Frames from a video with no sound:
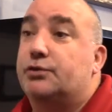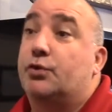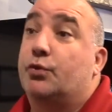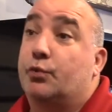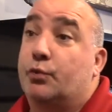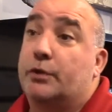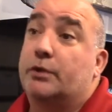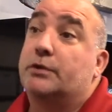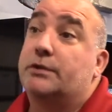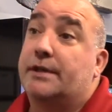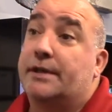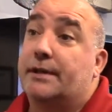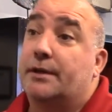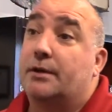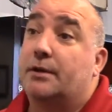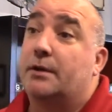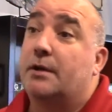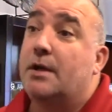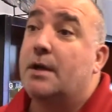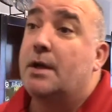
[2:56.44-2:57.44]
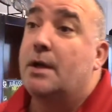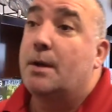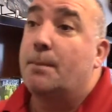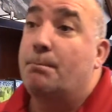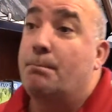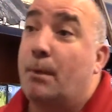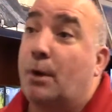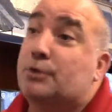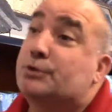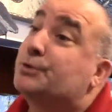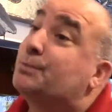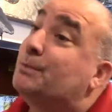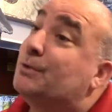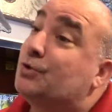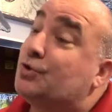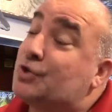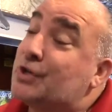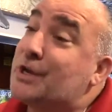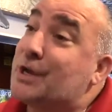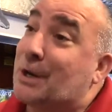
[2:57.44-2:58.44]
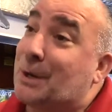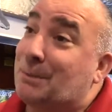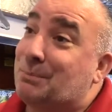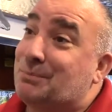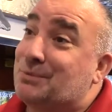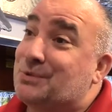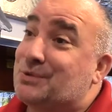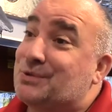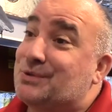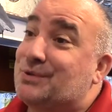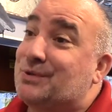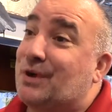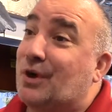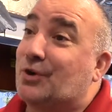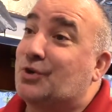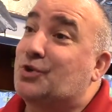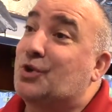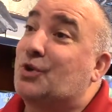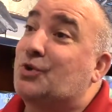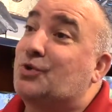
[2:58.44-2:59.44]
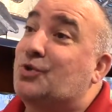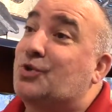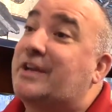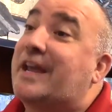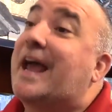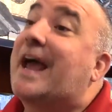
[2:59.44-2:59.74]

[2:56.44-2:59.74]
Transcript: is the real deal. Most museums are showing you